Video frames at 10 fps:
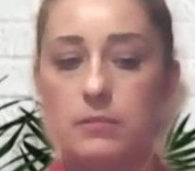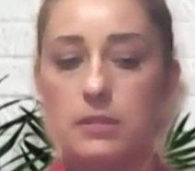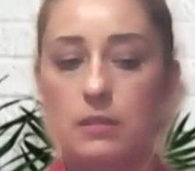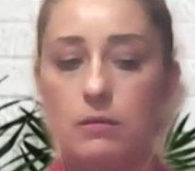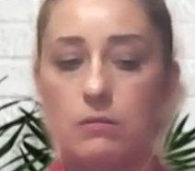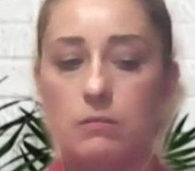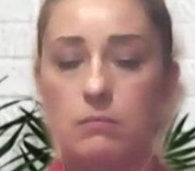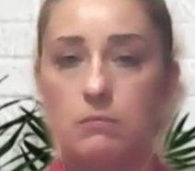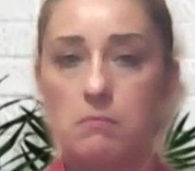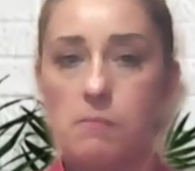So
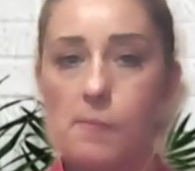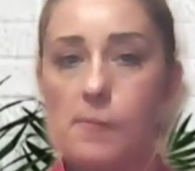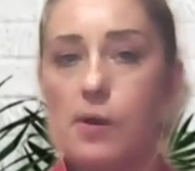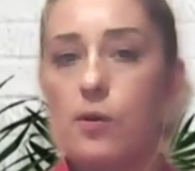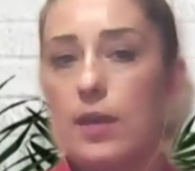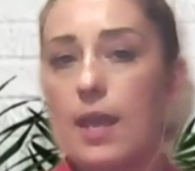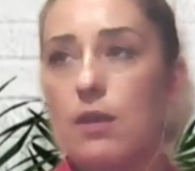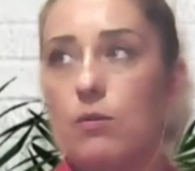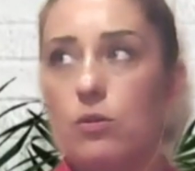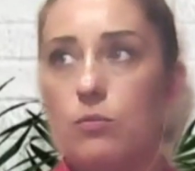okay,
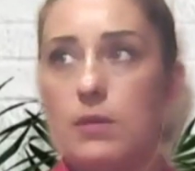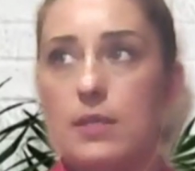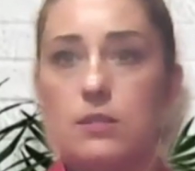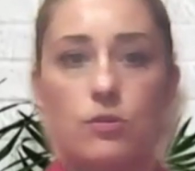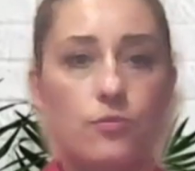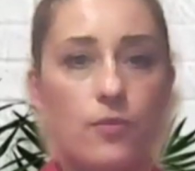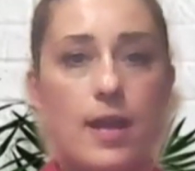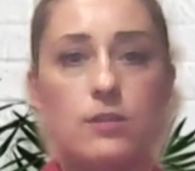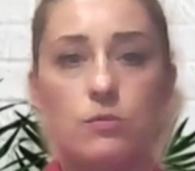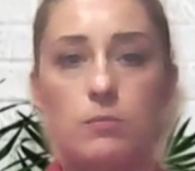you miss your
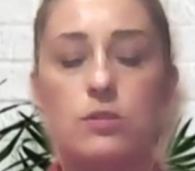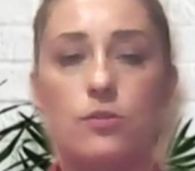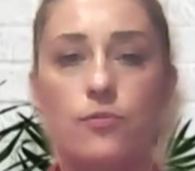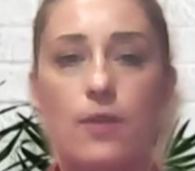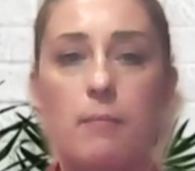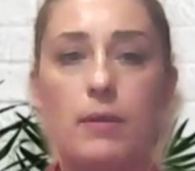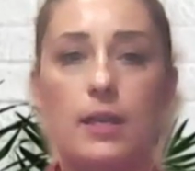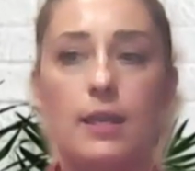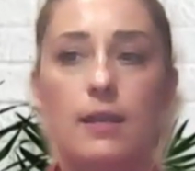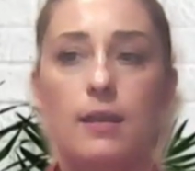friends, you miss your
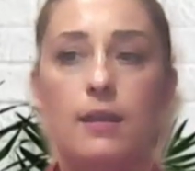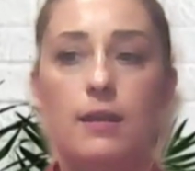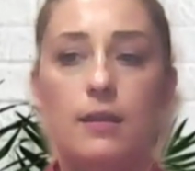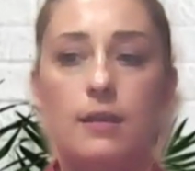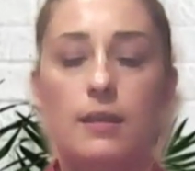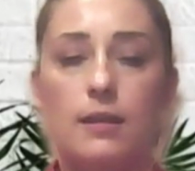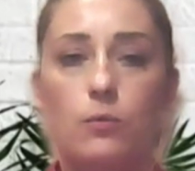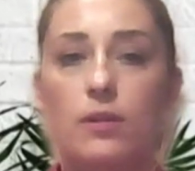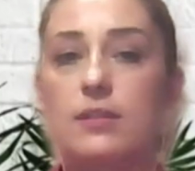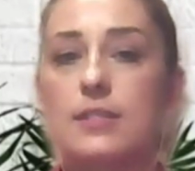family
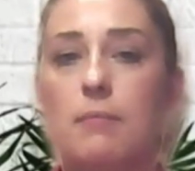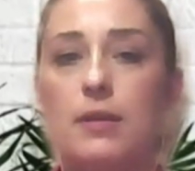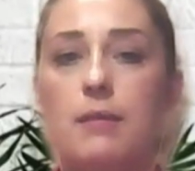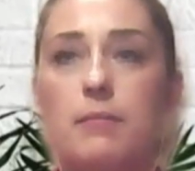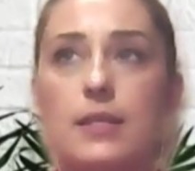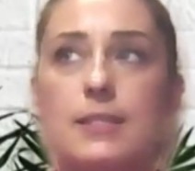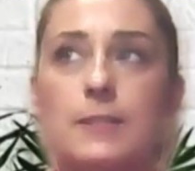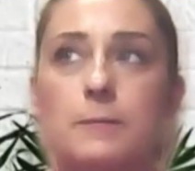with some limits